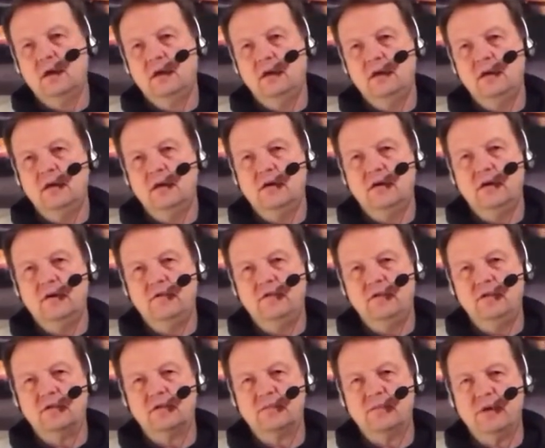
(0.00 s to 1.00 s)
if
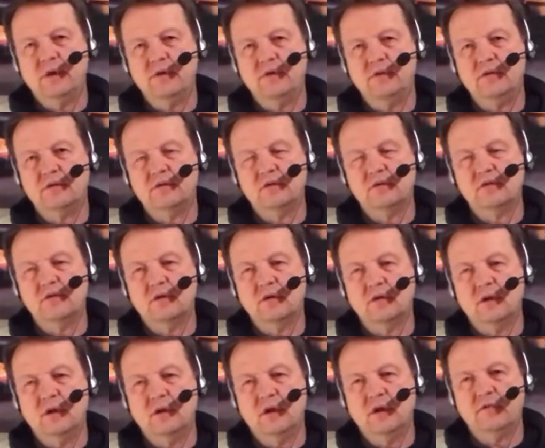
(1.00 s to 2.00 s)
you spend
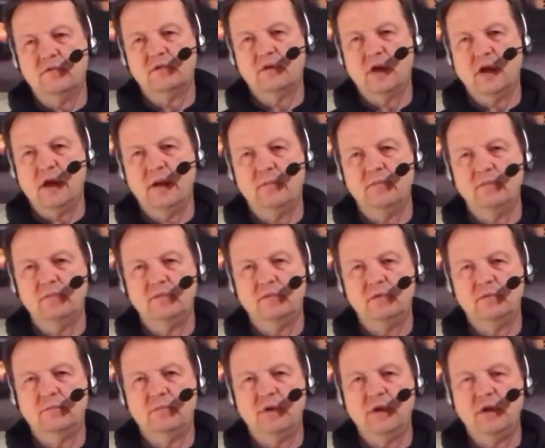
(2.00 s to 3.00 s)
enough time
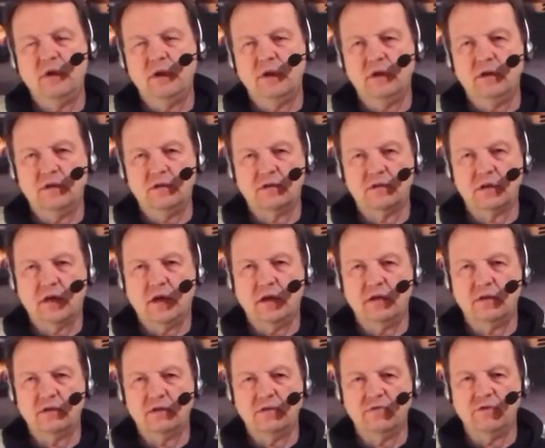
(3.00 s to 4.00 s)
being
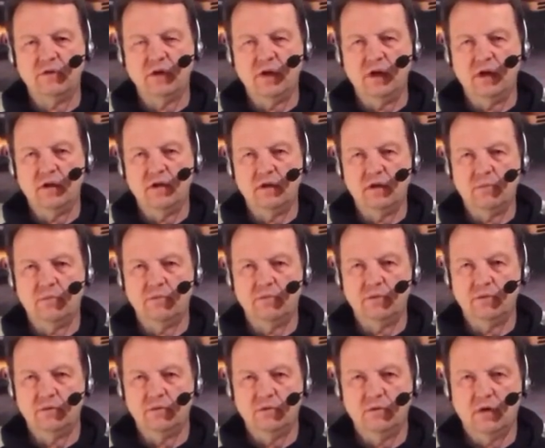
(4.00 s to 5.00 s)
indecisive, you end up
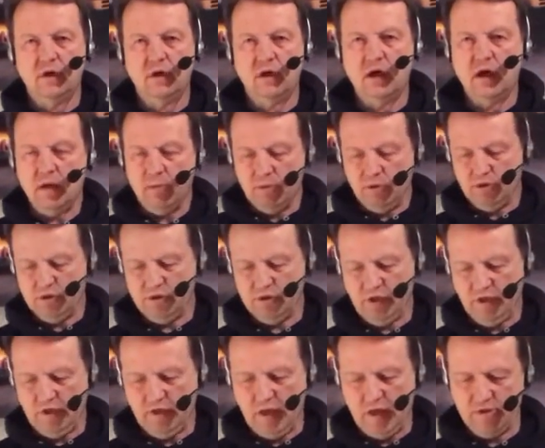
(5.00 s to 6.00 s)

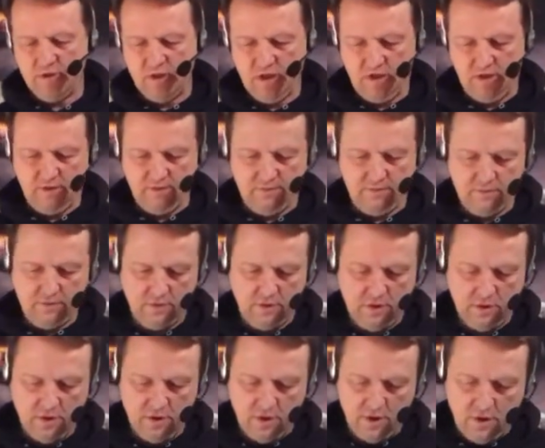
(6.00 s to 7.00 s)
accomplishing nothing.
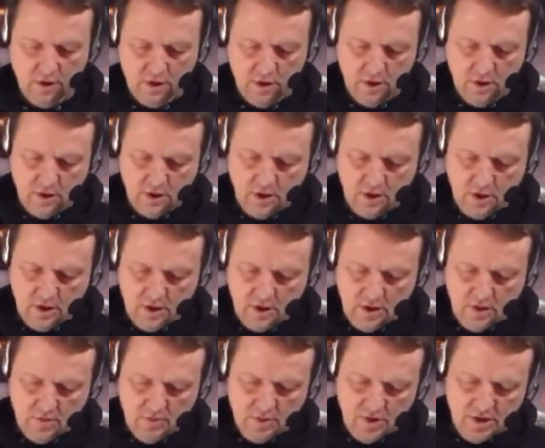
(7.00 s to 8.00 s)

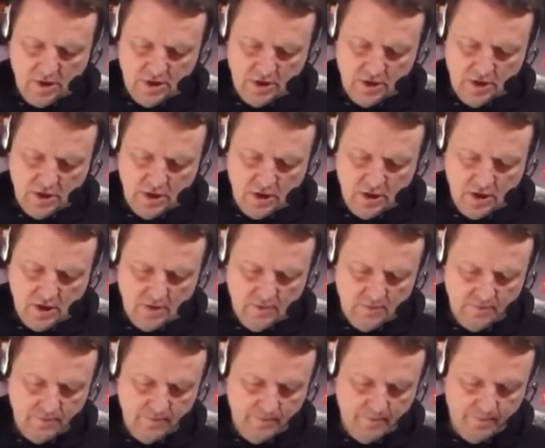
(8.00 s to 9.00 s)
But
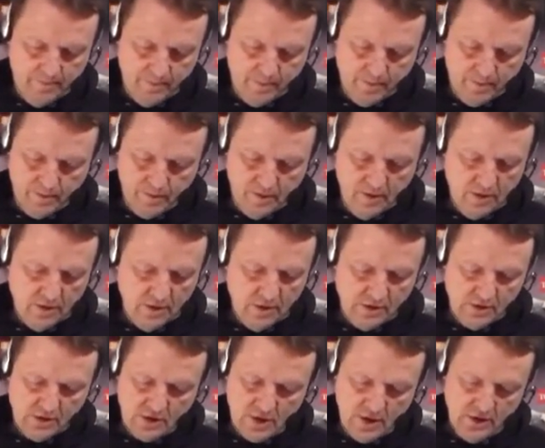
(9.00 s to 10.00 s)

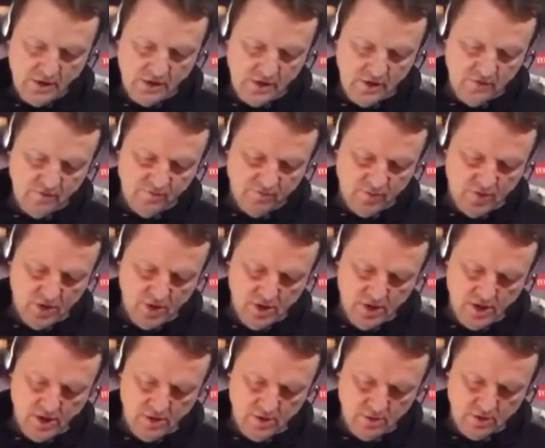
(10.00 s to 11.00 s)
indecisive,
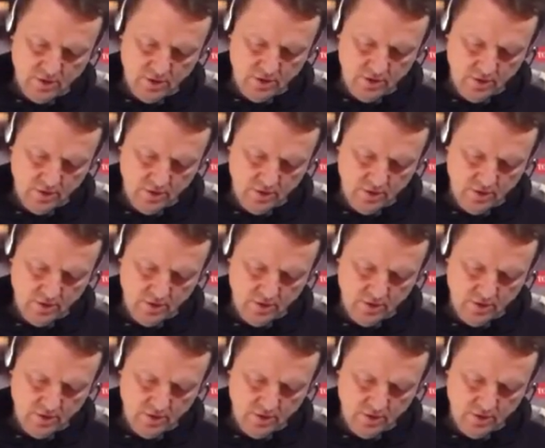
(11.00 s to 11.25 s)
burnout.